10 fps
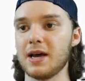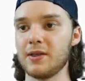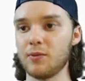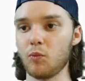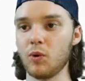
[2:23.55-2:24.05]

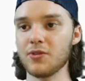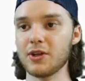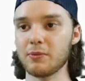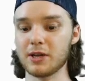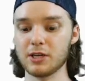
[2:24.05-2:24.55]
And
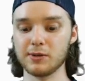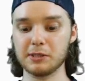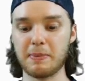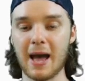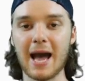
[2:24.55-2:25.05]
one thing we can do
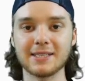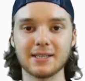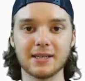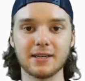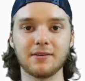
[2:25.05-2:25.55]
is
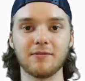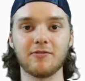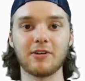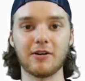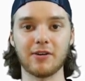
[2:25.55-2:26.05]
pass in
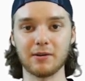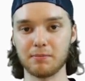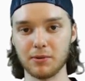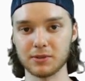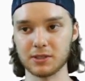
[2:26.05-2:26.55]

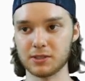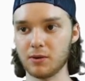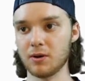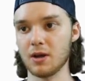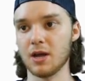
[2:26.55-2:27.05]
variables. And
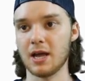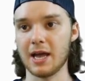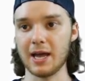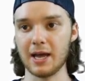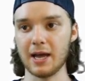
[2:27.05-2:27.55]
so
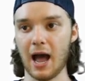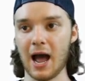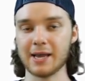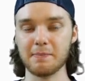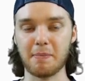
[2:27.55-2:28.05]

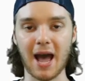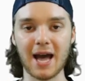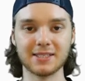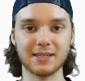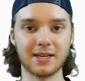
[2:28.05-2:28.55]
I can
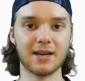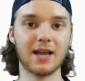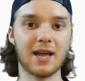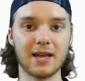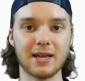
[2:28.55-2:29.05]
pass
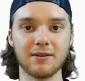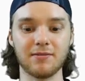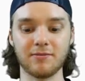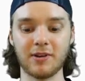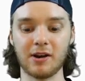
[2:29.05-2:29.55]
in
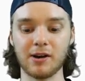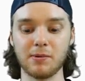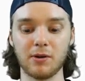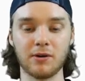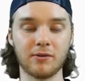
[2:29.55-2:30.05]
a
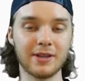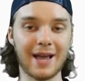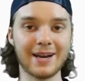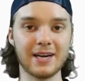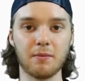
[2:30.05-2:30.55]
variable, or
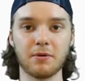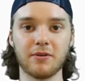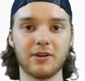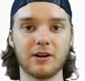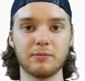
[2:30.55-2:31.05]
really any
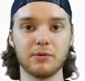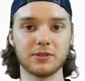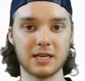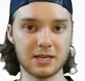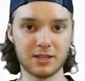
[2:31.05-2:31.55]
number of
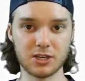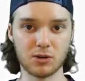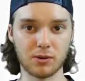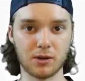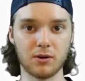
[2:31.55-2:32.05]
variables, into this
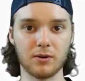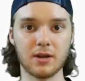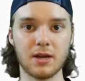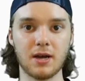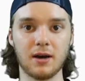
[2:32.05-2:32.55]

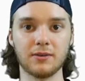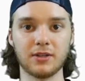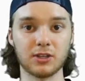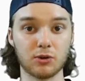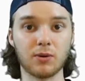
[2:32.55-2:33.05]
shortcode
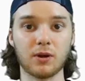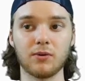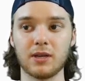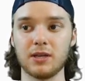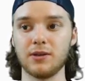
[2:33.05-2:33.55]
that the
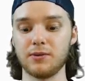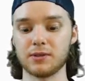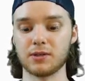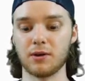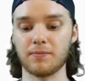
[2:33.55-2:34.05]
shortcode can
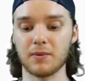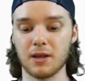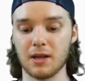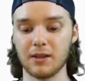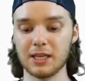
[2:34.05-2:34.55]
use. So
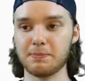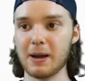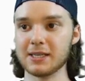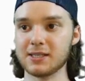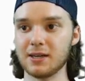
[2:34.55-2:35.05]
let's
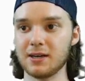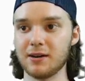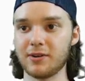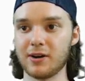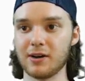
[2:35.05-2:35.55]
pass
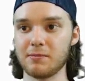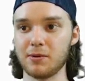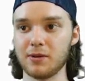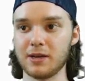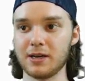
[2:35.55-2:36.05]
a
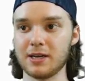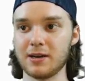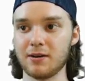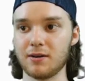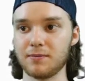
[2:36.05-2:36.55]
variable in
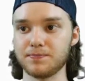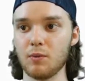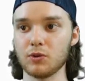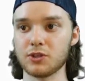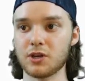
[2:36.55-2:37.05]
here,
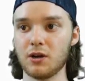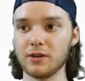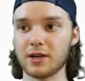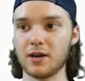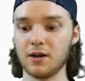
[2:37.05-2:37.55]
and we'll just
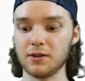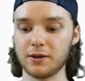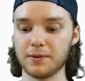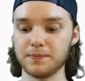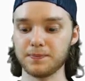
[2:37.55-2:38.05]
call it
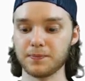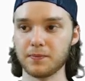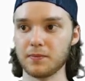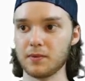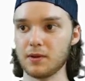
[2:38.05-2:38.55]
color.
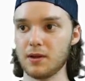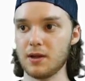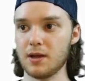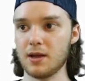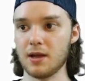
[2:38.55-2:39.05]

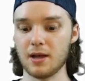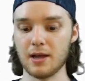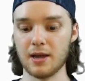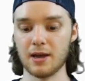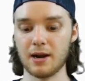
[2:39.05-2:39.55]

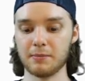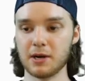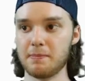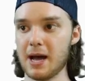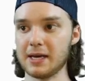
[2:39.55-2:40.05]
And
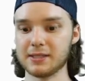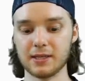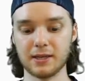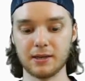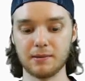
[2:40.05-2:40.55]
I'm gonna
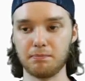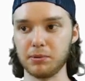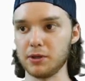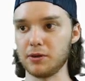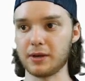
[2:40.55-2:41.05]
pass in
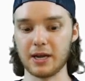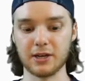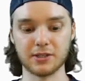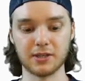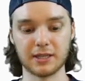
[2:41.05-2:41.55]
blue,
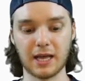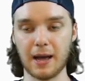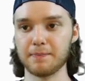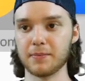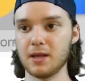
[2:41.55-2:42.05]
okay, just like
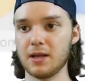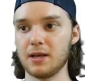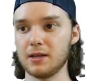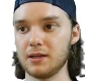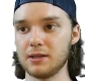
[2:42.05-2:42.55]
that.
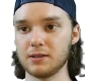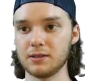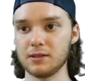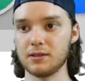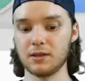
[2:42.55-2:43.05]

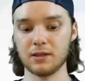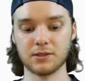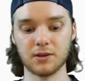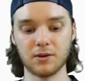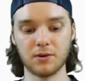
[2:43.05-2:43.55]

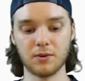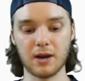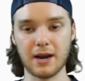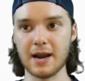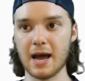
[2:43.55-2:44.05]
And
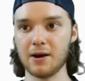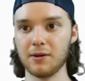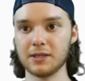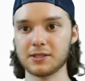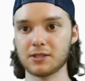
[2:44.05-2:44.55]
so
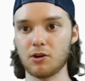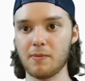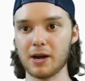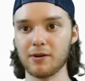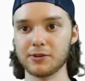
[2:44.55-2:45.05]
now let's
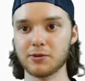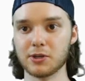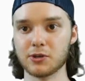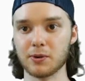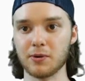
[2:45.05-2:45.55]
go back over to
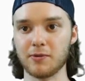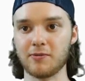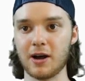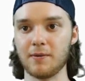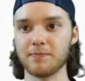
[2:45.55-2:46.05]
our
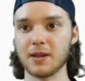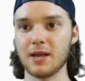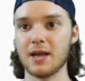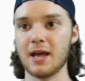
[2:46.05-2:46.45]
shortcode file.